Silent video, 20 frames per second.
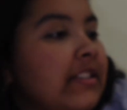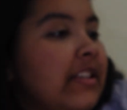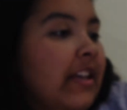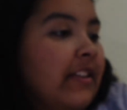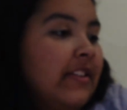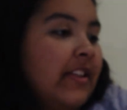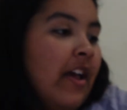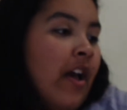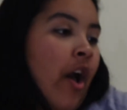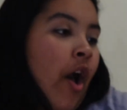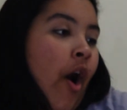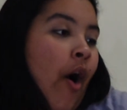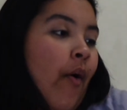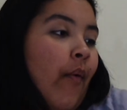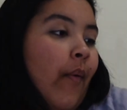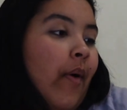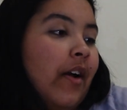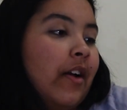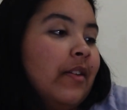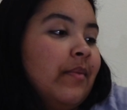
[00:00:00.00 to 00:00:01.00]
says,
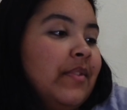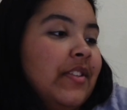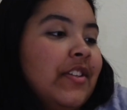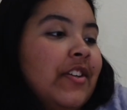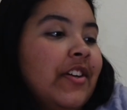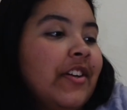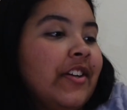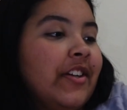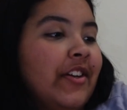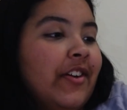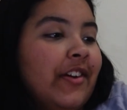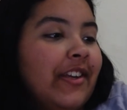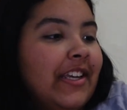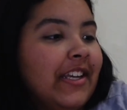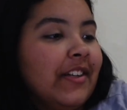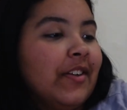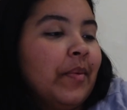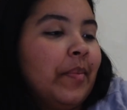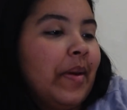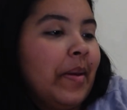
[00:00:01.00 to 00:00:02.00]
welcome to your new
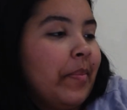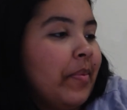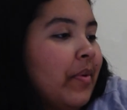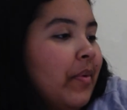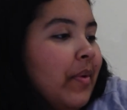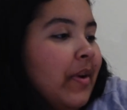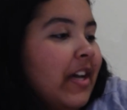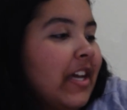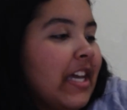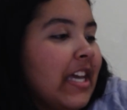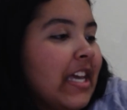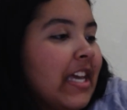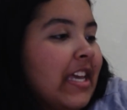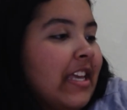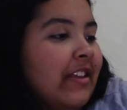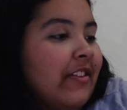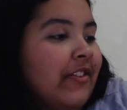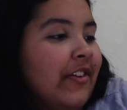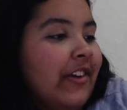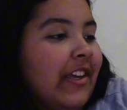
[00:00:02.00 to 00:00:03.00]
Kindle
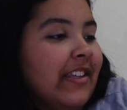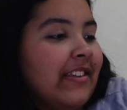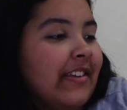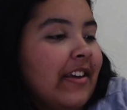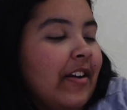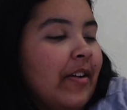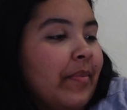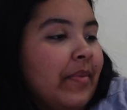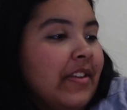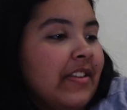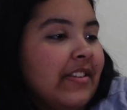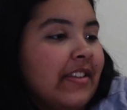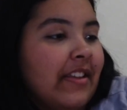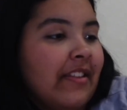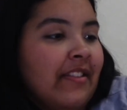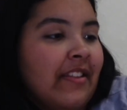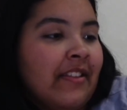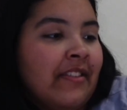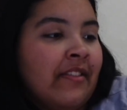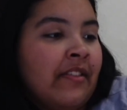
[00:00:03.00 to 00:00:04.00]
Paperwhite. You can set up easily
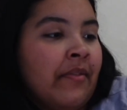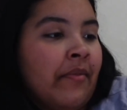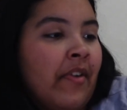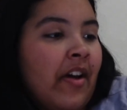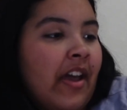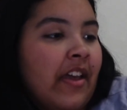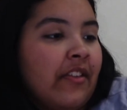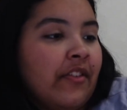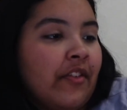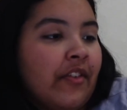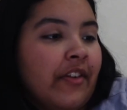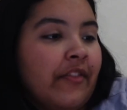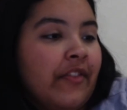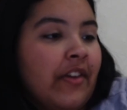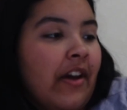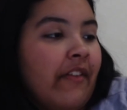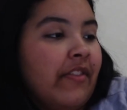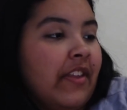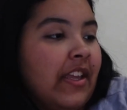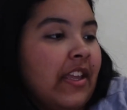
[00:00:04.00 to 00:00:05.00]
on this device, or if
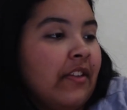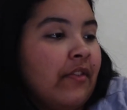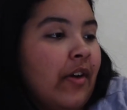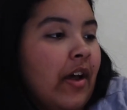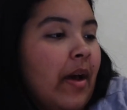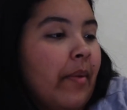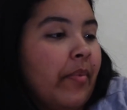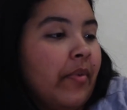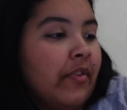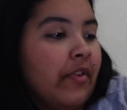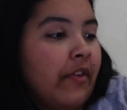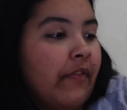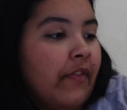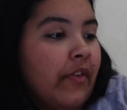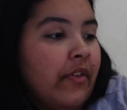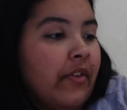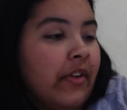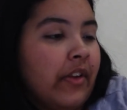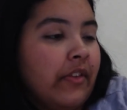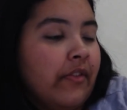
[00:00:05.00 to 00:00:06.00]
you have the Kindle app on your
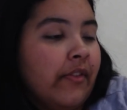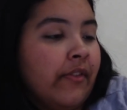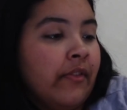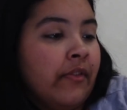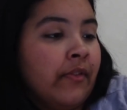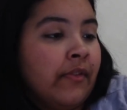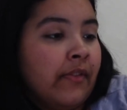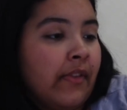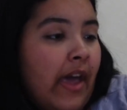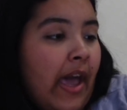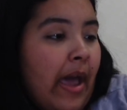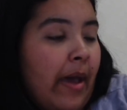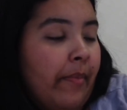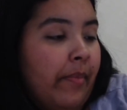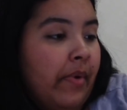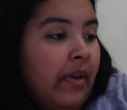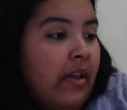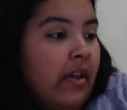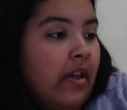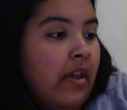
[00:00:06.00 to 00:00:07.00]
phone, you can just use the app.